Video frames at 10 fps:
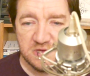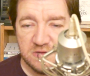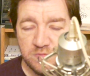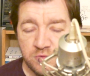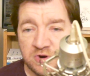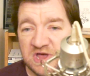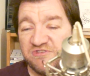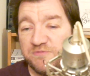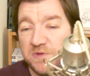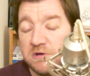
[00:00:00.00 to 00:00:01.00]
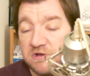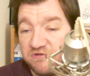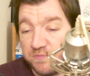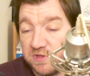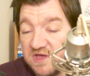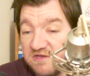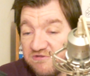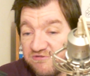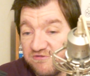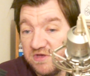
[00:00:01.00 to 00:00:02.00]
more experienced
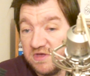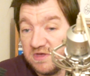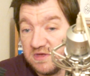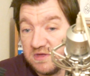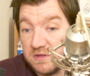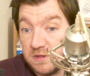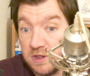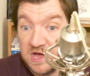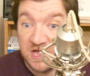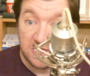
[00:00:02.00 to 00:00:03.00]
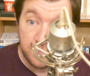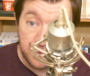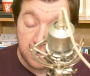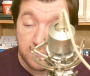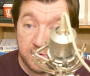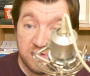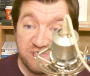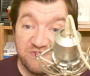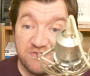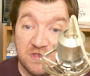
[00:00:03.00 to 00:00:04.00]
players like
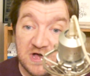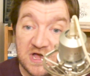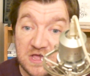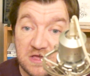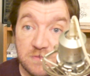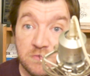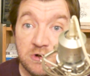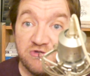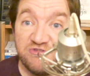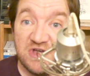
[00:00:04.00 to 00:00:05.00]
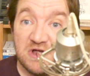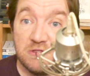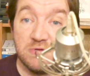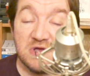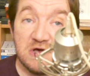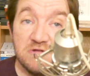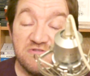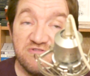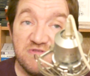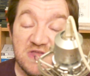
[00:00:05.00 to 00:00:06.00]
Pogba's, like Martial, who we'll get
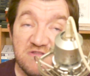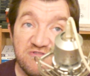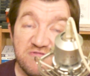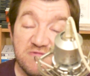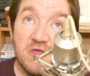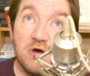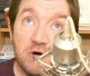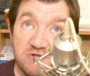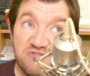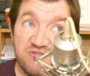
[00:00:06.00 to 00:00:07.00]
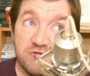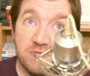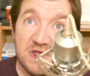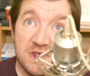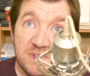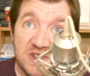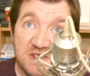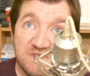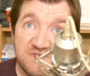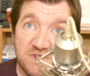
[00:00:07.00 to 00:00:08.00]
onto in a
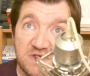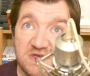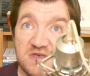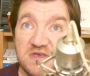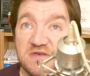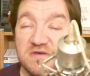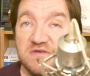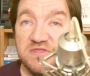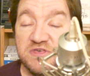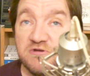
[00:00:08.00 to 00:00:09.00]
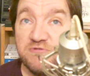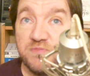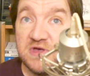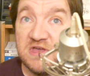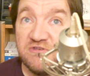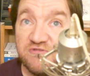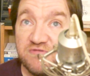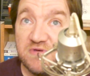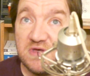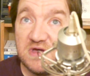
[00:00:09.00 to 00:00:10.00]
minute, those players
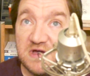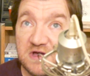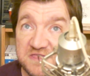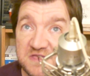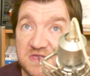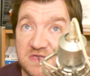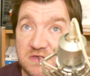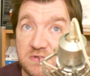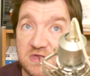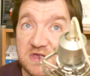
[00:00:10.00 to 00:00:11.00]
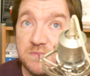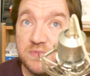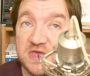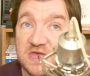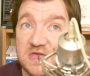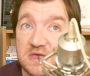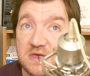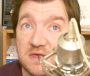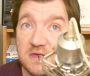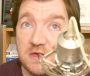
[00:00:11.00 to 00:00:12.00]
I think you can be
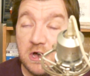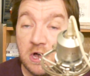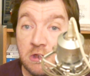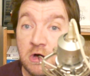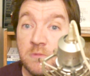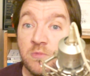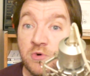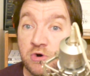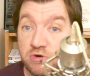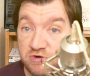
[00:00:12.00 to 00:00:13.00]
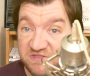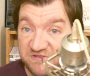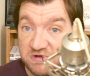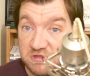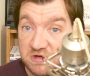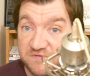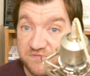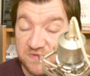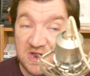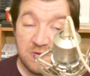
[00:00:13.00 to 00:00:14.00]
a lot more critical of.
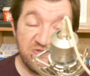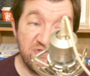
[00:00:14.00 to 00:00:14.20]
Now, it's